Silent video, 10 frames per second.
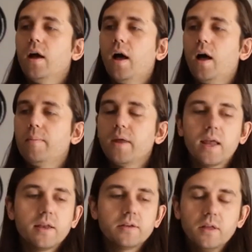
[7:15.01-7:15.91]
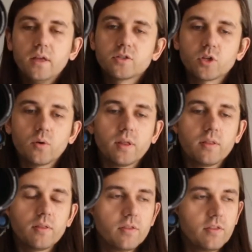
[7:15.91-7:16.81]
And so
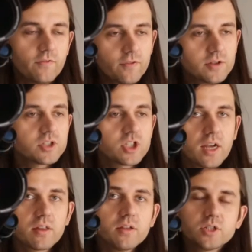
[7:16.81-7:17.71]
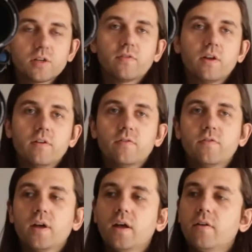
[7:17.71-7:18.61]
the first challenge
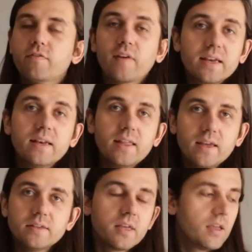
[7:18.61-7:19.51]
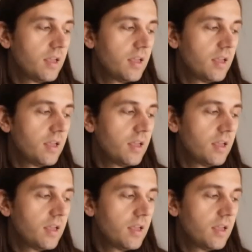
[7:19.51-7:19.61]
of finding it